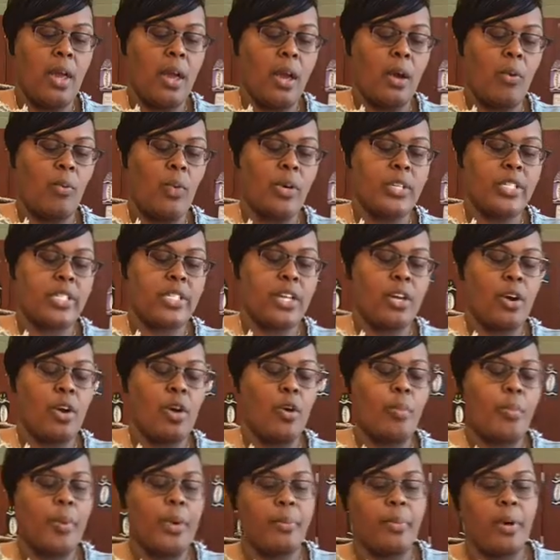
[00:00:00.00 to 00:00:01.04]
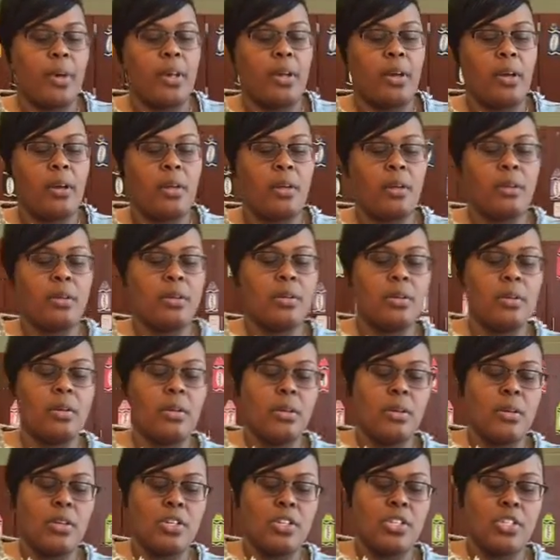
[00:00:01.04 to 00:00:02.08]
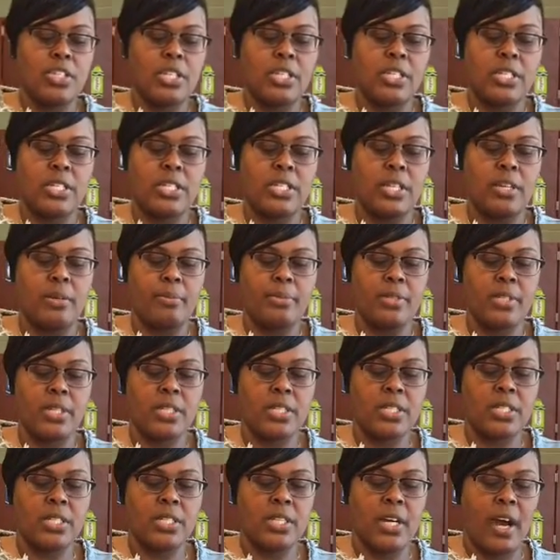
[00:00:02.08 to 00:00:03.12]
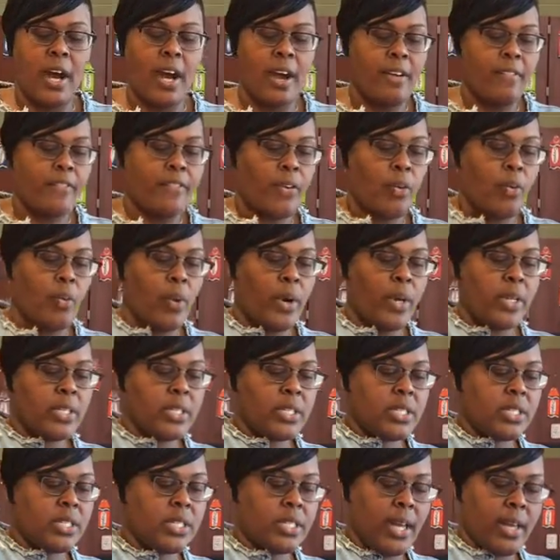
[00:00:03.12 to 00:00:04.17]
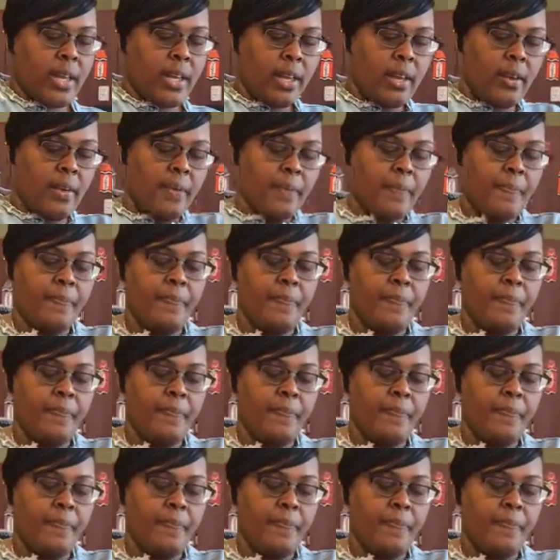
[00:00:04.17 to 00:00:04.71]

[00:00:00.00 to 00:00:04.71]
And once they're open, I'm gonna just set them to the side for 1 second.